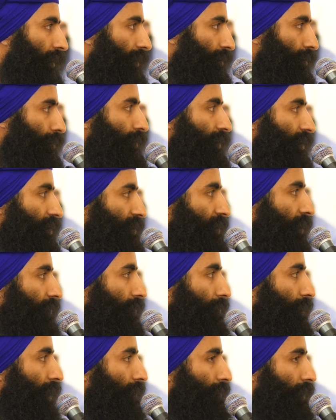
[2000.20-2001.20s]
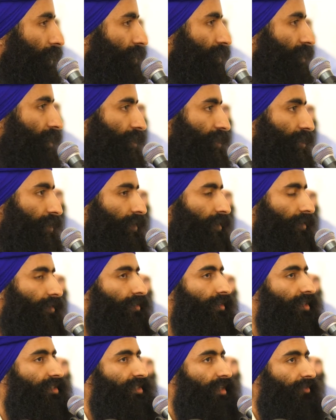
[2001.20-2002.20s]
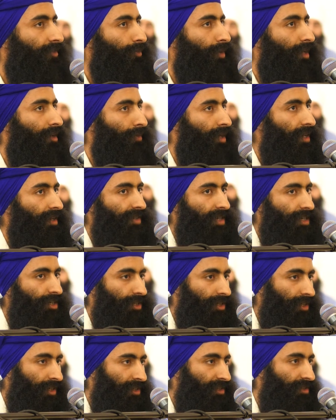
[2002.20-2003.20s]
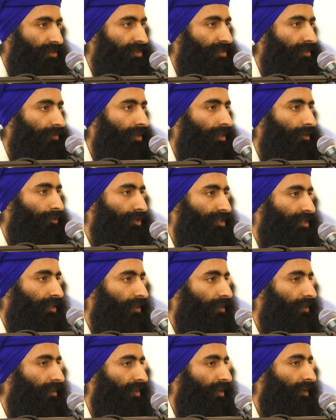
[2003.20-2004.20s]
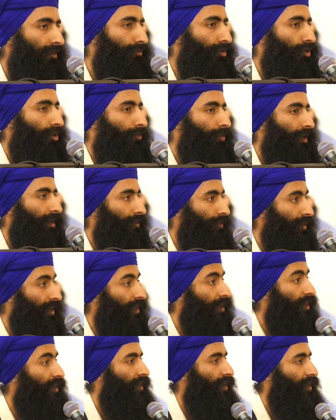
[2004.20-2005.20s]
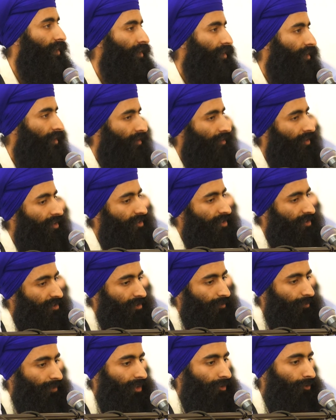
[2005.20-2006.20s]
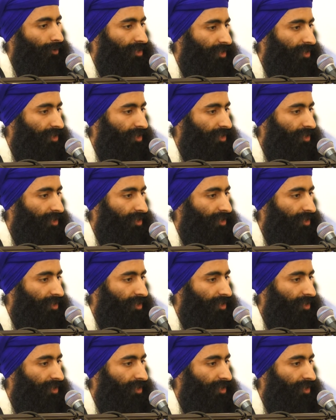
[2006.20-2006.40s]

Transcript: do this 7-minute meditation, and this 7-minute meditation isn't something which I learned in a book, by the way. This is something which